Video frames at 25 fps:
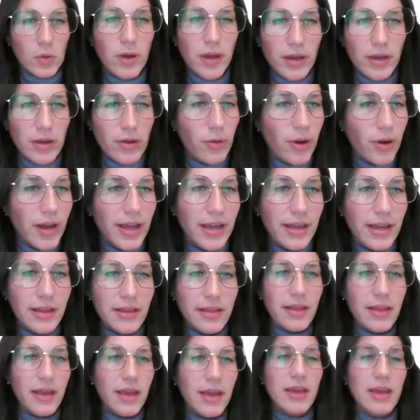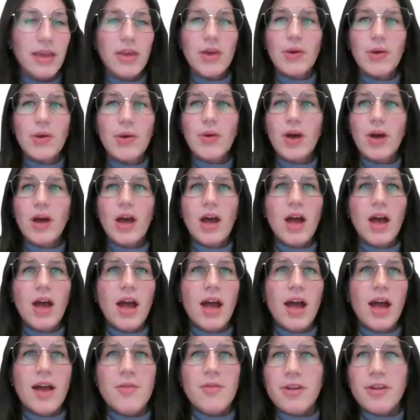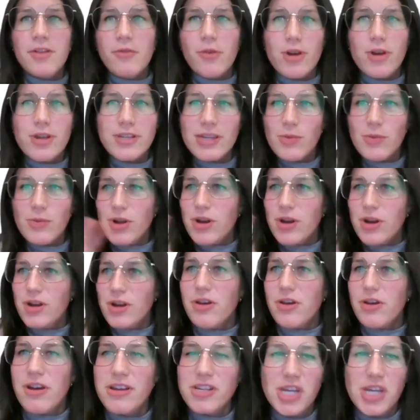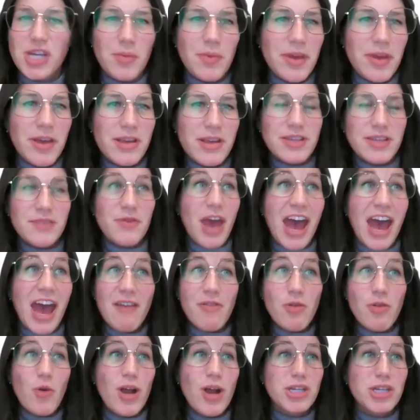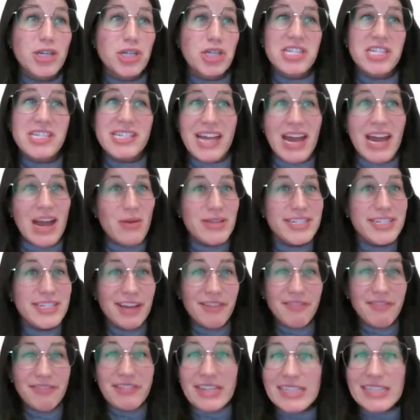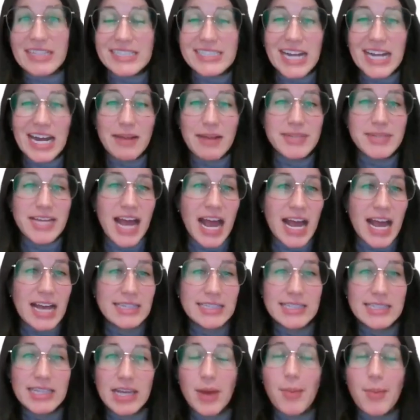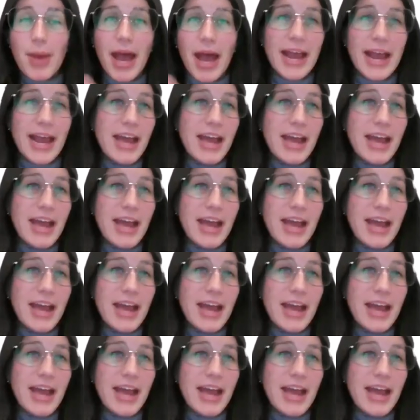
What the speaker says: Okay, great. Thank you. And of course, I want to encourage anybody else, if you have questions, now is definitely the time to ask them.